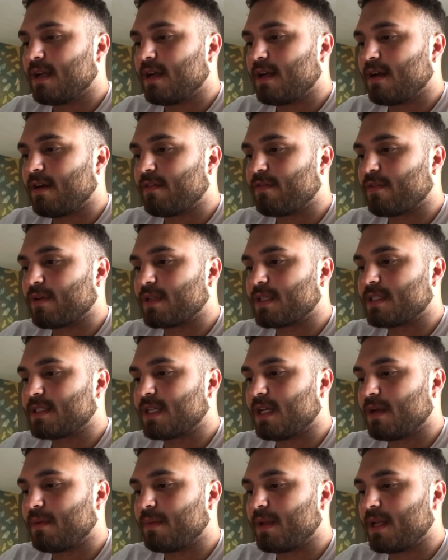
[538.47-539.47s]
for it to
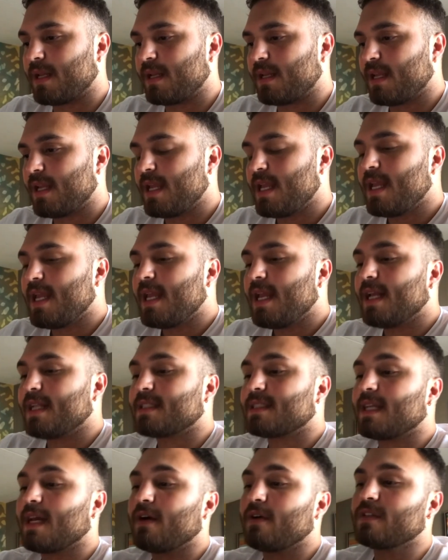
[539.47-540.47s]
tell me.
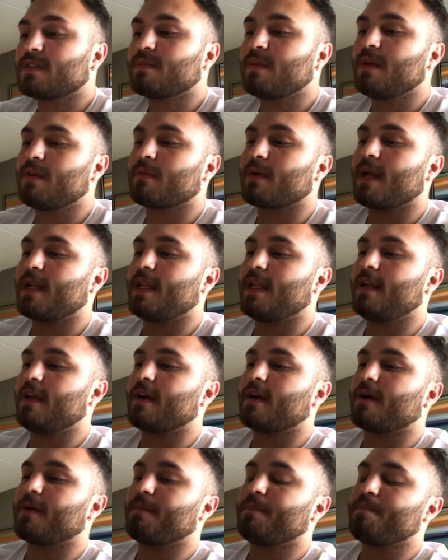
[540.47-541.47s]
It tells me right
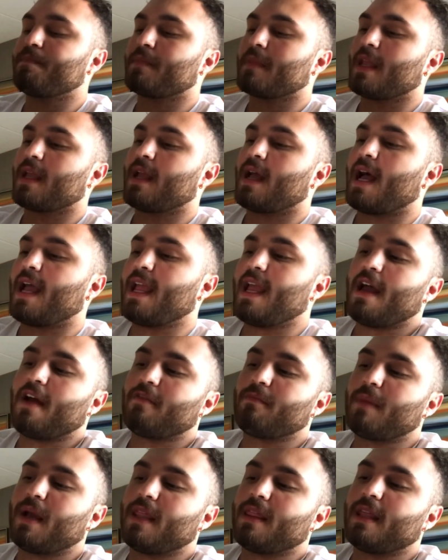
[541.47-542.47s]
here, I
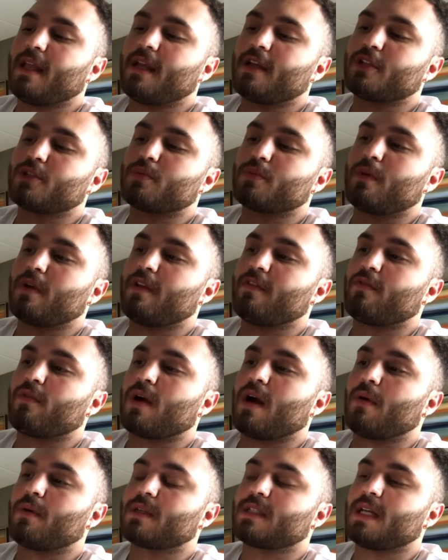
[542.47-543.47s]
have my thing in
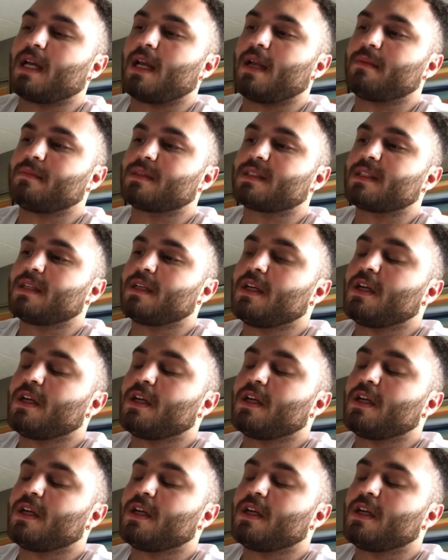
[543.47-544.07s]
24-hour times.